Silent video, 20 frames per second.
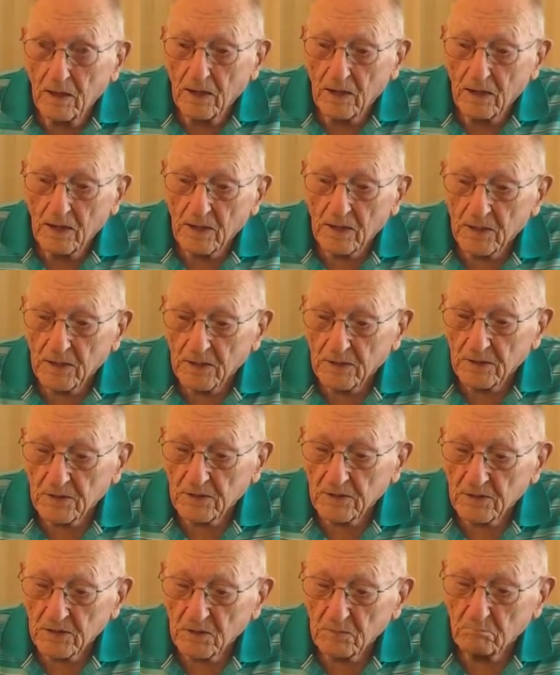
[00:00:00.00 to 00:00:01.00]
And
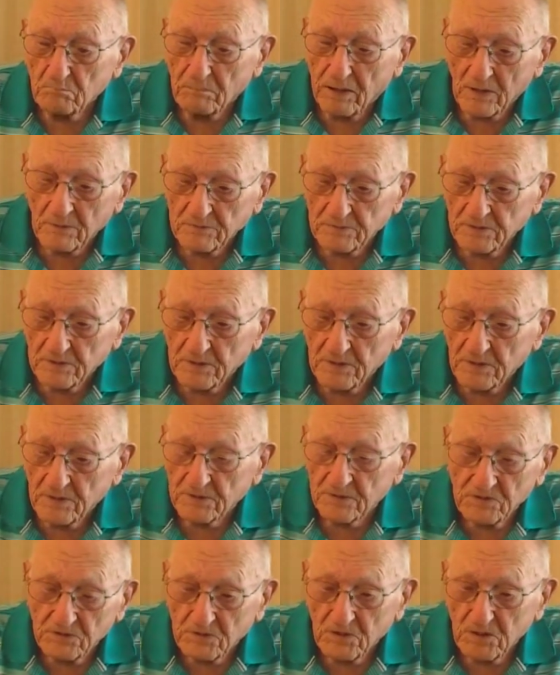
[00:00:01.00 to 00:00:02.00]
he pounded on
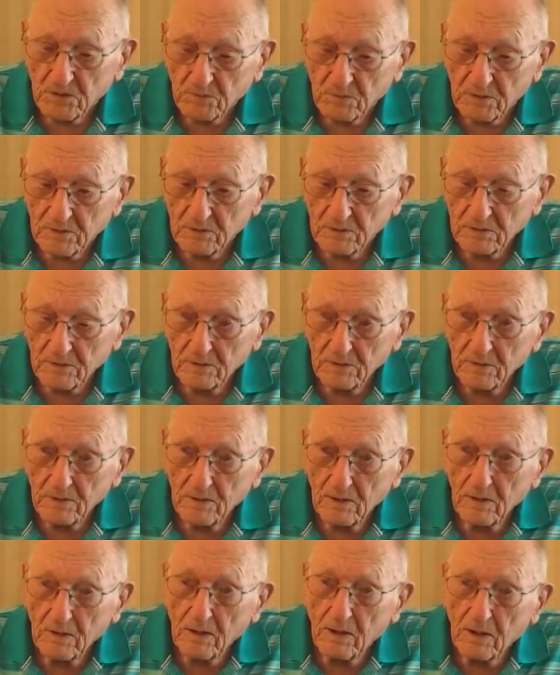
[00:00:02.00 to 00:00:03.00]
the table,
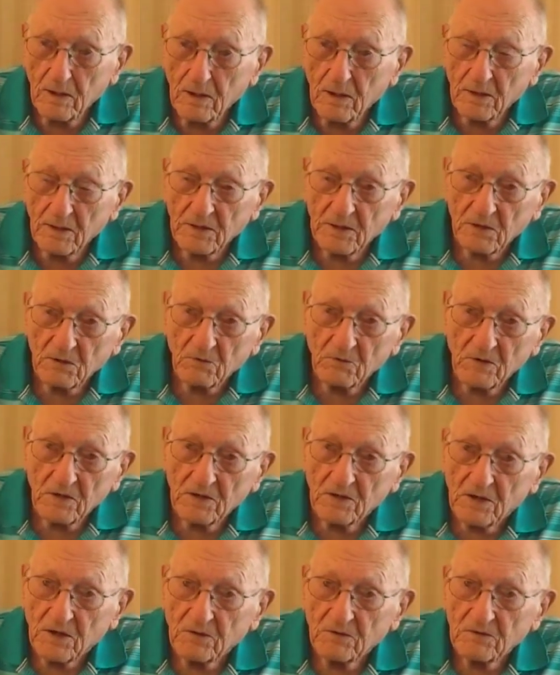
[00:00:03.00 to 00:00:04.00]
and he went
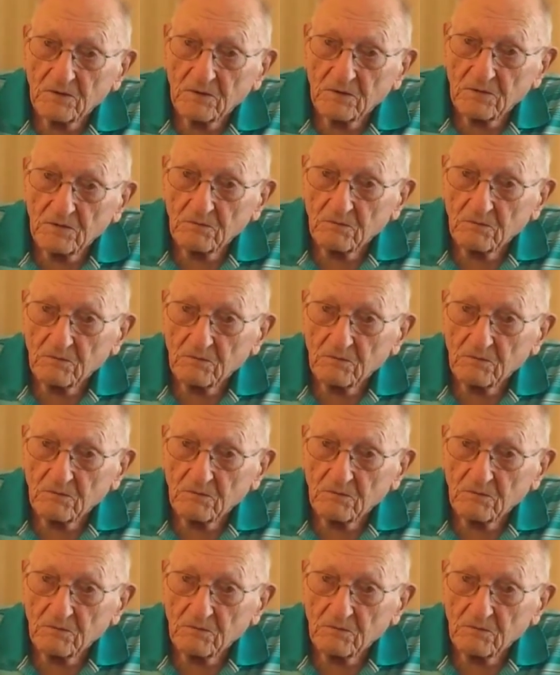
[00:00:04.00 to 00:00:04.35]
out and